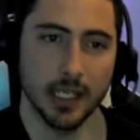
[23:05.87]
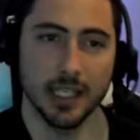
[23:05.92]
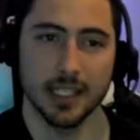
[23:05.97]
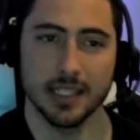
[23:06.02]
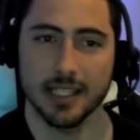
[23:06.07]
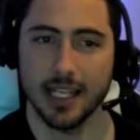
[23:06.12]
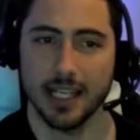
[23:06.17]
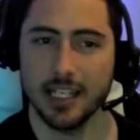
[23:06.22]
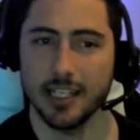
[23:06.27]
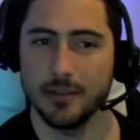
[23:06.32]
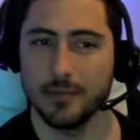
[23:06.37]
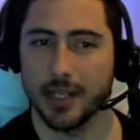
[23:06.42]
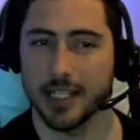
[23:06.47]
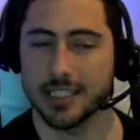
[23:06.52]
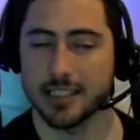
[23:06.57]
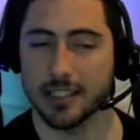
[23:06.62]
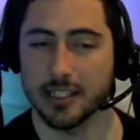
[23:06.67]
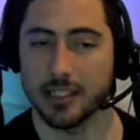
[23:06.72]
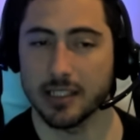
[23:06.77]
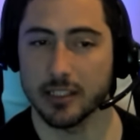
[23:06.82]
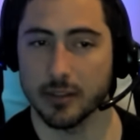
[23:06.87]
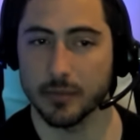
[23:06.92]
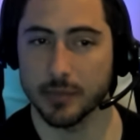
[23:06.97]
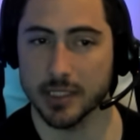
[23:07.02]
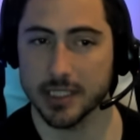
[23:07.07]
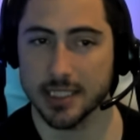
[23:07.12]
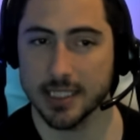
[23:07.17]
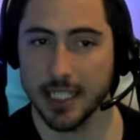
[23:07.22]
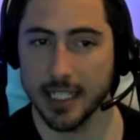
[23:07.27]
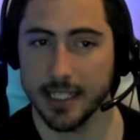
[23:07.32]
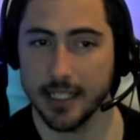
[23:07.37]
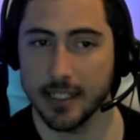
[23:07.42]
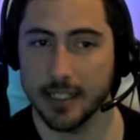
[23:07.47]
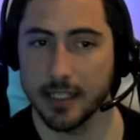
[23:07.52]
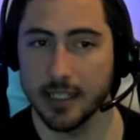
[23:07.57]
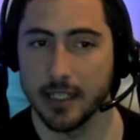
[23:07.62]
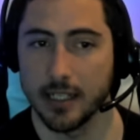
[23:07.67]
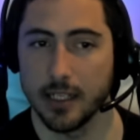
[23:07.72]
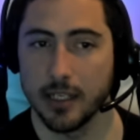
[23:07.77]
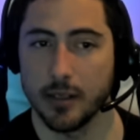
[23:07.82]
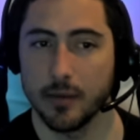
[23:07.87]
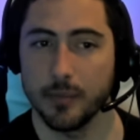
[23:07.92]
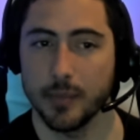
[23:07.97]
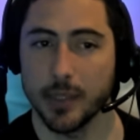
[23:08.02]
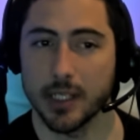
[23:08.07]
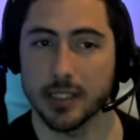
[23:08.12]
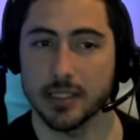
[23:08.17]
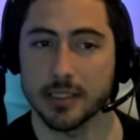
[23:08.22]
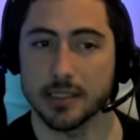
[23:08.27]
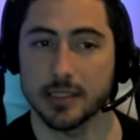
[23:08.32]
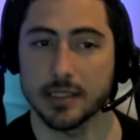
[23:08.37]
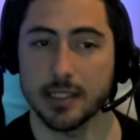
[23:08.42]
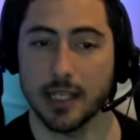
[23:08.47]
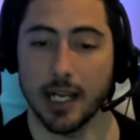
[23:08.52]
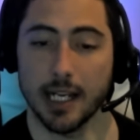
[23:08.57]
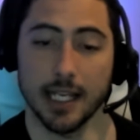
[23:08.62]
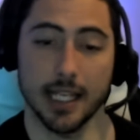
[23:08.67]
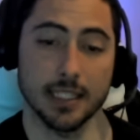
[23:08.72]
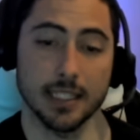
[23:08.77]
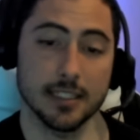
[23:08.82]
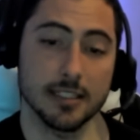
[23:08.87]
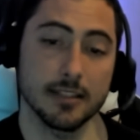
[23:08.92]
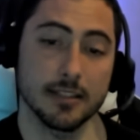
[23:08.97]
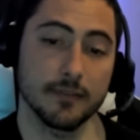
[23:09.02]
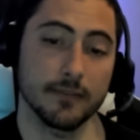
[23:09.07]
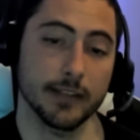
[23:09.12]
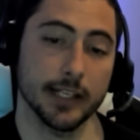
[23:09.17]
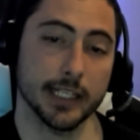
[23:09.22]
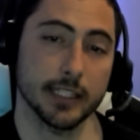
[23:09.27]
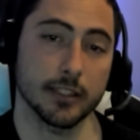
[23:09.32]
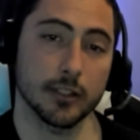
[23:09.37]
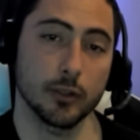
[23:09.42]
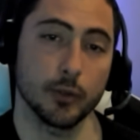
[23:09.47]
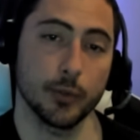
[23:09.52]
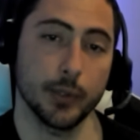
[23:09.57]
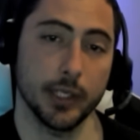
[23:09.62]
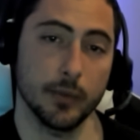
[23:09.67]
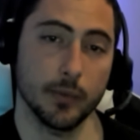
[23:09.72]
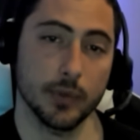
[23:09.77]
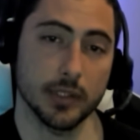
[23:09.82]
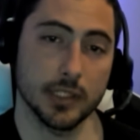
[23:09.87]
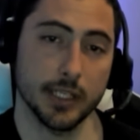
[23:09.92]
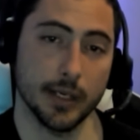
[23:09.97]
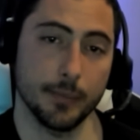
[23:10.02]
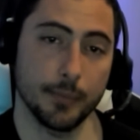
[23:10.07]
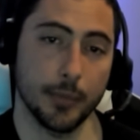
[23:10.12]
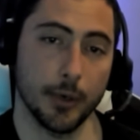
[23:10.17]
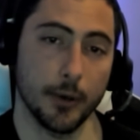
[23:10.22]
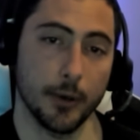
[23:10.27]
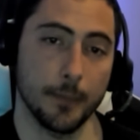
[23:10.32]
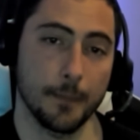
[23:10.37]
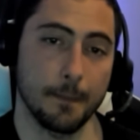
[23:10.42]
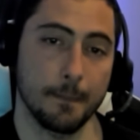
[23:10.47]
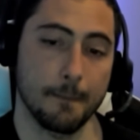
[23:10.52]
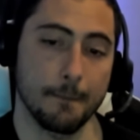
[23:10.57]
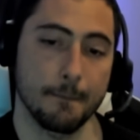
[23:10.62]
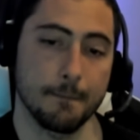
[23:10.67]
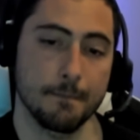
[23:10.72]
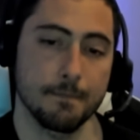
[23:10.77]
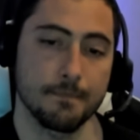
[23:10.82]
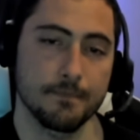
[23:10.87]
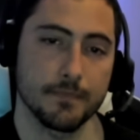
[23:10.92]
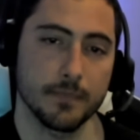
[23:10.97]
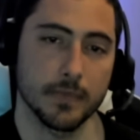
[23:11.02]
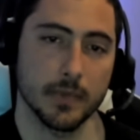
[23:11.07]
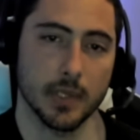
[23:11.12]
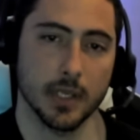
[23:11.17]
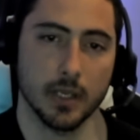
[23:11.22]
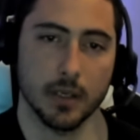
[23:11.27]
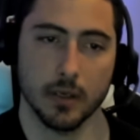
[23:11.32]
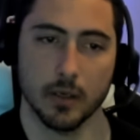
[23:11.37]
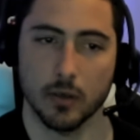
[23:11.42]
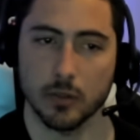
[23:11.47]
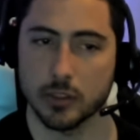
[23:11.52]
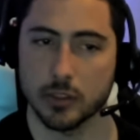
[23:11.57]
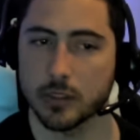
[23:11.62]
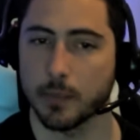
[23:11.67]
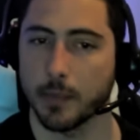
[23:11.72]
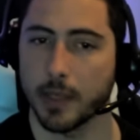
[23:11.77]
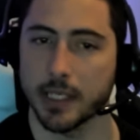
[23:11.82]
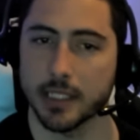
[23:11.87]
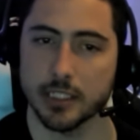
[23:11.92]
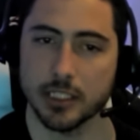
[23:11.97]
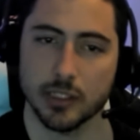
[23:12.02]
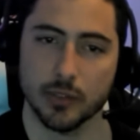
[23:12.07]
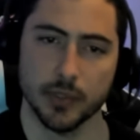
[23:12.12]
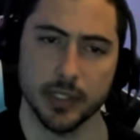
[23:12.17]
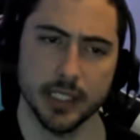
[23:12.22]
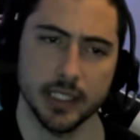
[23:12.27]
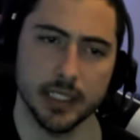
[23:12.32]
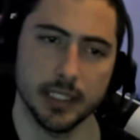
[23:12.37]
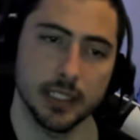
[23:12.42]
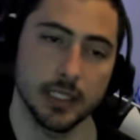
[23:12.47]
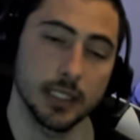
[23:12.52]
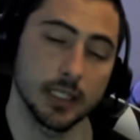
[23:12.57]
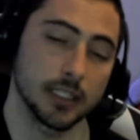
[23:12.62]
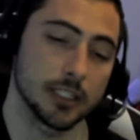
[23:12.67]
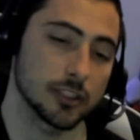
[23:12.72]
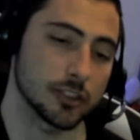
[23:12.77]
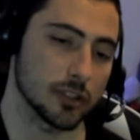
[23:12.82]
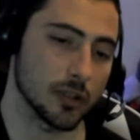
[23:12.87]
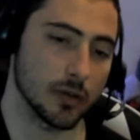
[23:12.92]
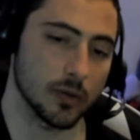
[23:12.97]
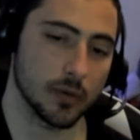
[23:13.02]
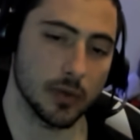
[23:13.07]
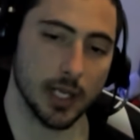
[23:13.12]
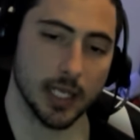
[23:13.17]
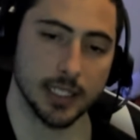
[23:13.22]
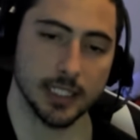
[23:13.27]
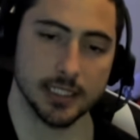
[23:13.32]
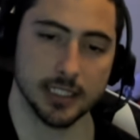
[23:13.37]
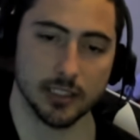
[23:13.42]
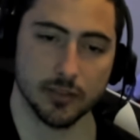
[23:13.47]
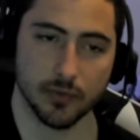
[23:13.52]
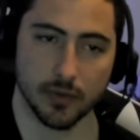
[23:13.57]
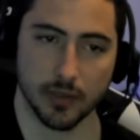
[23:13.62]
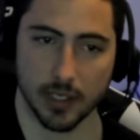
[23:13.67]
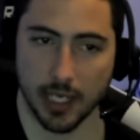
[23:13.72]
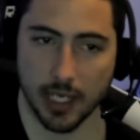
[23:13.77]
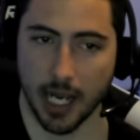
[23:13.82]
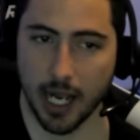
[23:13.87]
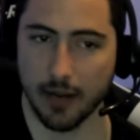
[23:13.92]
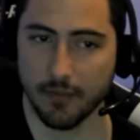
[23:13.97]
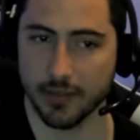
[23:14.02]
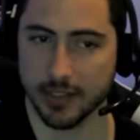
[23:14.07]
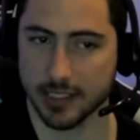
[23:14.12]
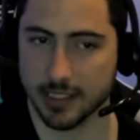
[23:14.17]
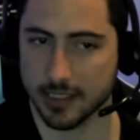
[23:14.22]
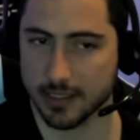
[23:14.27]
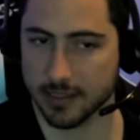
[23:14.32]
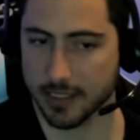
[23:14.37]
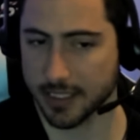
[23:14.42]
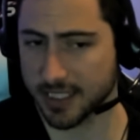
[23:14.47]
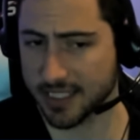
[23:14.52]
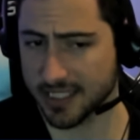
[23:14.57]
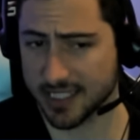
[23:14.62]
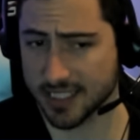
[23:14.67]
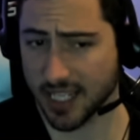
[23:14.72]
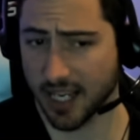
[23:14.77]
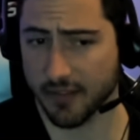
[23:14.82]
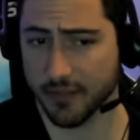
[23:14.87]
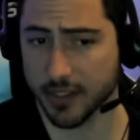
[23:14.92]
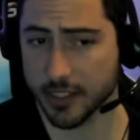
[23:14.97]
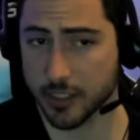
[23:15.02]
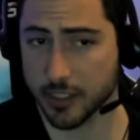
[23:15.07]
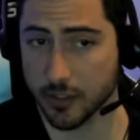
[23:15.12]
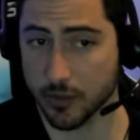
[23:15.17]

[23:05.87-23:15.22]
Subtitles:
Then he makes a clear mistake because I get to deflect the queen with tempo. Goes to minus 3. So, and this is obvious, this is obvious.